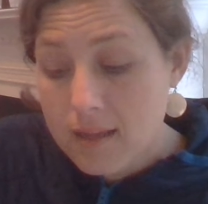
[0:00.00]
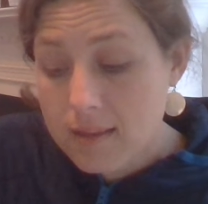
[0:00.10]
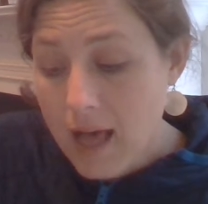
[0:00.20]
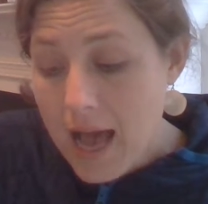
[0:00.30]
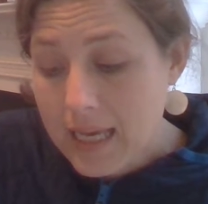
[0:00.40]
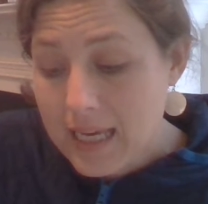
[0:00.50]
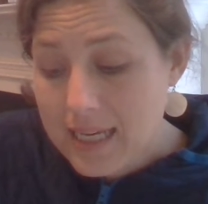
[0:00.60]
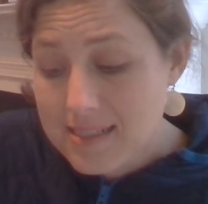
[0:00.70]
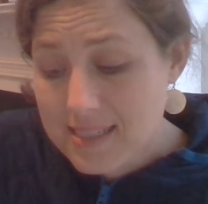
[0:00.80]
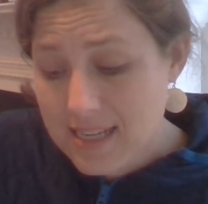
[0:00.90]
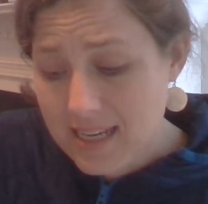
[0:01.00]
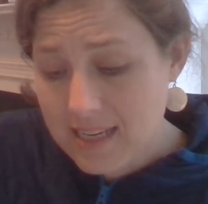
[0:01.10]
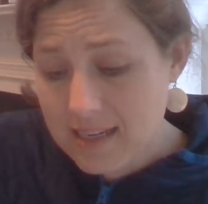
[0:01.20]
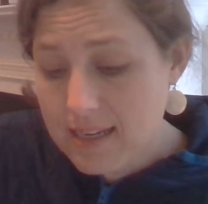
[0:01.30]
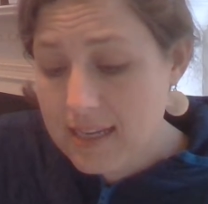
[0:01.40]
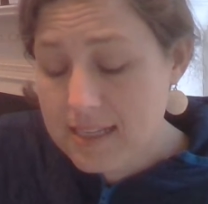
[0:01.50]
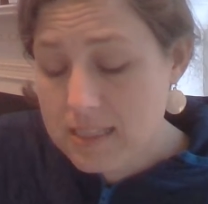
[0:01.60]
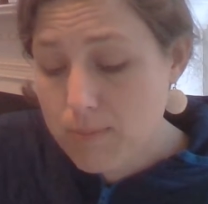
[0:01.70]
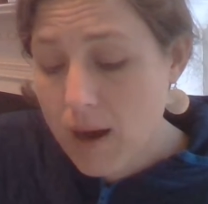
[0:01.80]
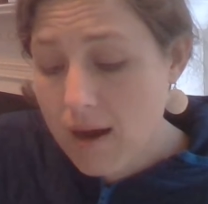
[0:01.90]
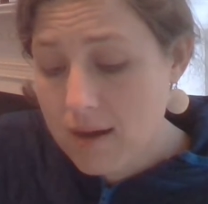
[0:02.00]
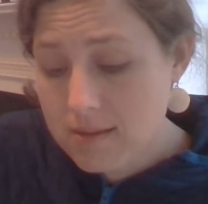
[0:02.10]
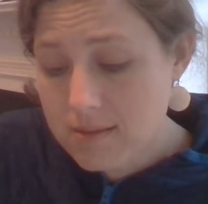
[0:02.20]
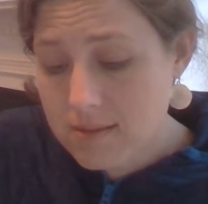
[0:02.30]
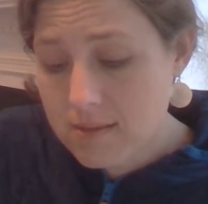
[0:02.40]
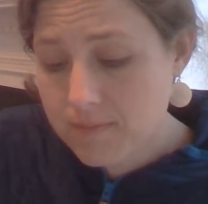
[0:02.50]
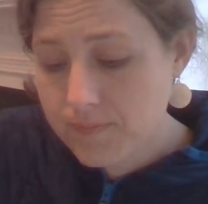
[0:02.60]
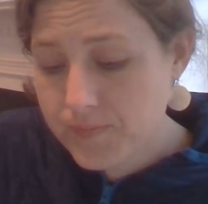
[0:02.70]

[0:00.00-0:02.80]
lying dead in his bonds.